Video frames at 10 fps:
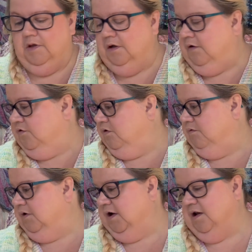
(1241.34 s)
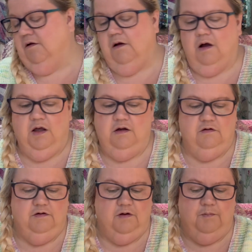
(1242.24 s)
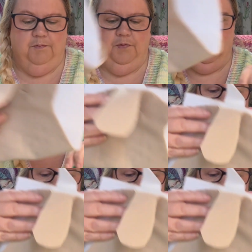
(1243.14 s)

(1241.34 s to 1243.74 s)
I've got like a little iron and a ironing